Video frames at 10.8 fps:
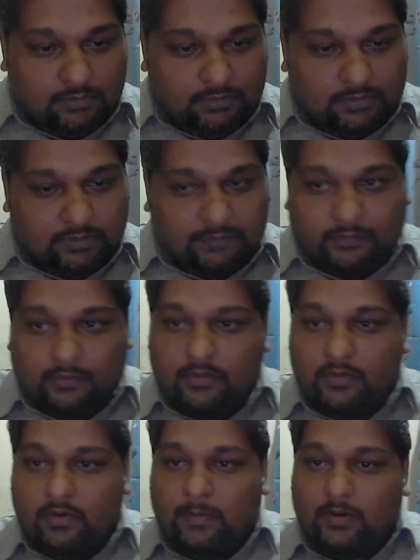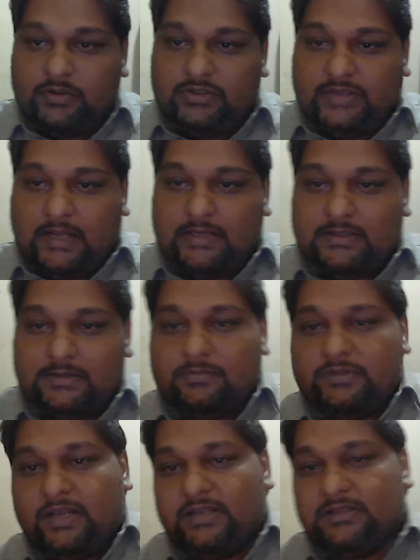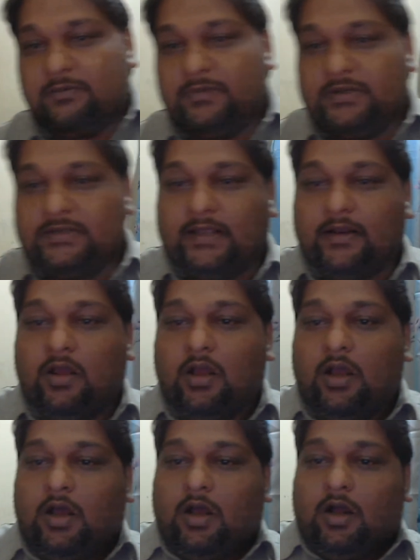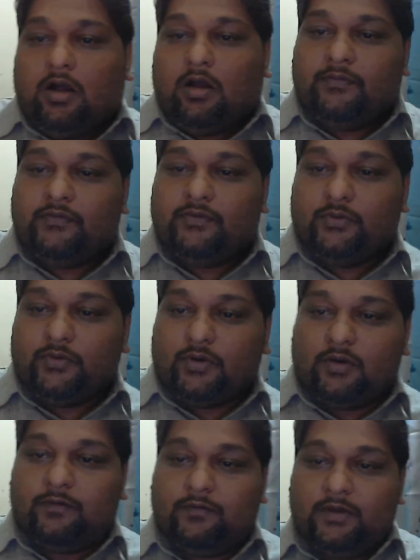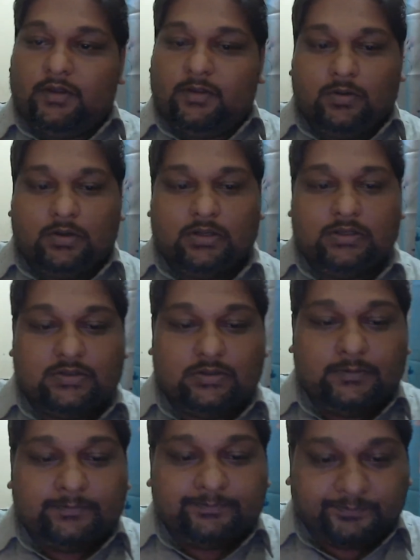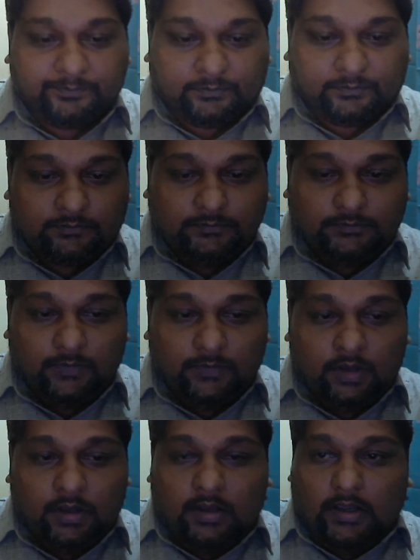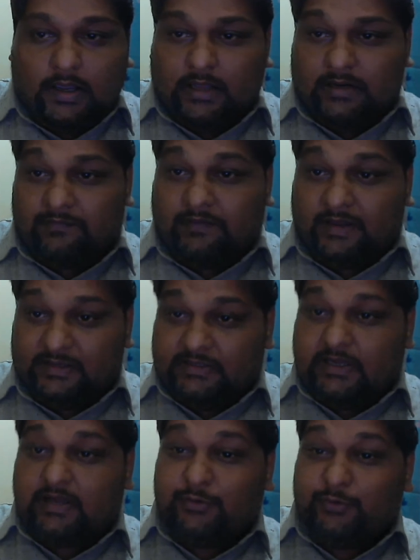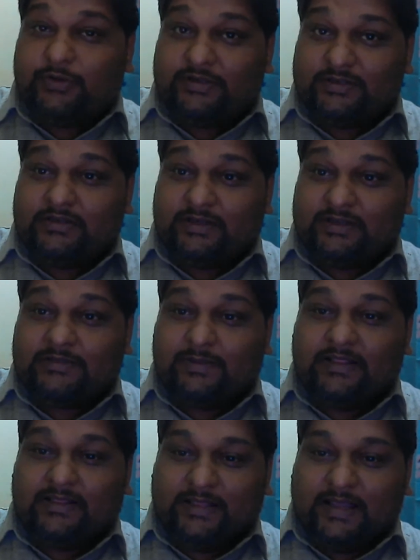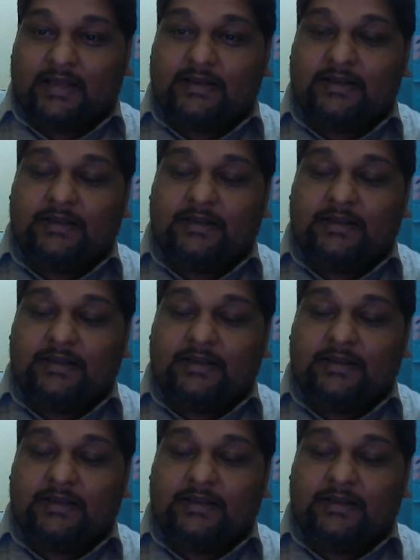if you don't know about Jainism, Jainism is an offshoot of the Hindu culture. And if I start to explain that,